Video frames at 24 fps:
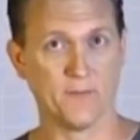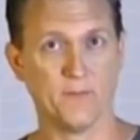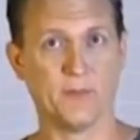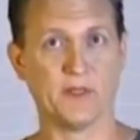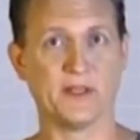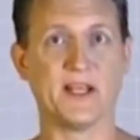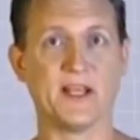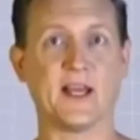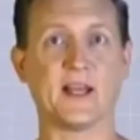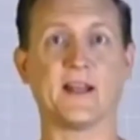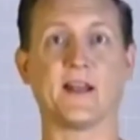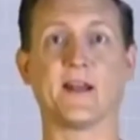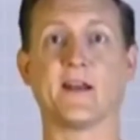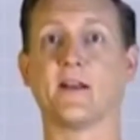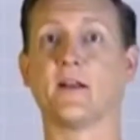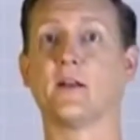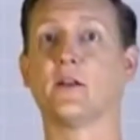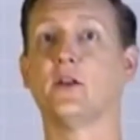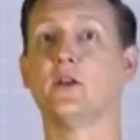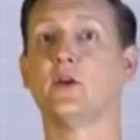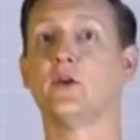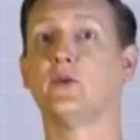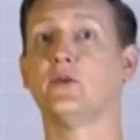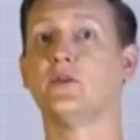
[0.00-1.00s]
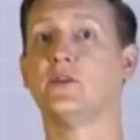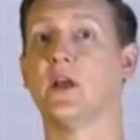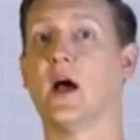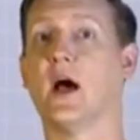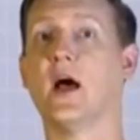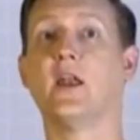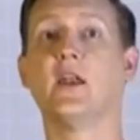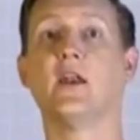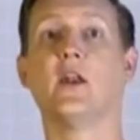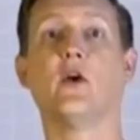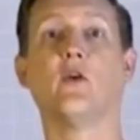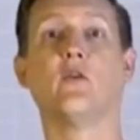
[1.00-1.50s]
but that it includes
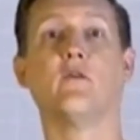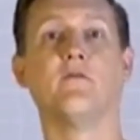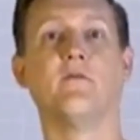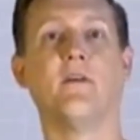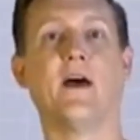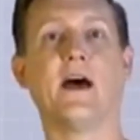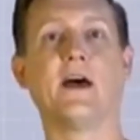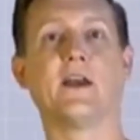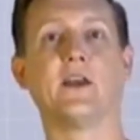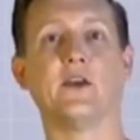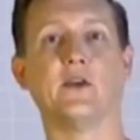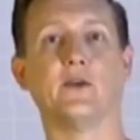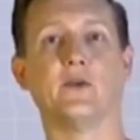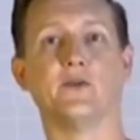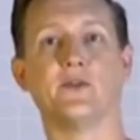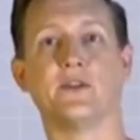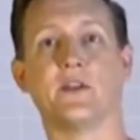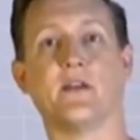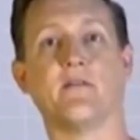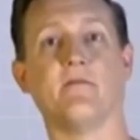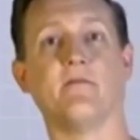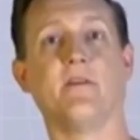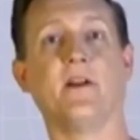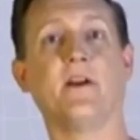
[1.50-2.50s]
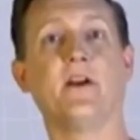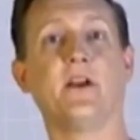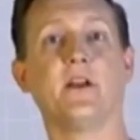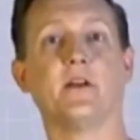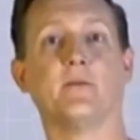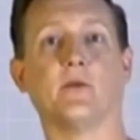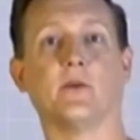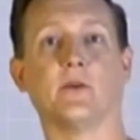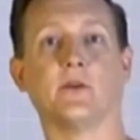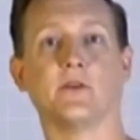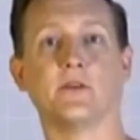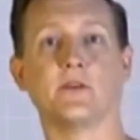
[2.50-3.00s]
unknown values and
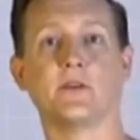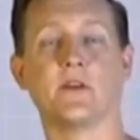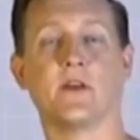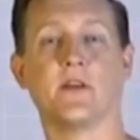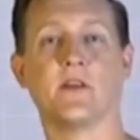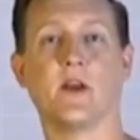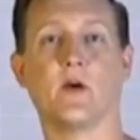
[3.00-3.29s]
variables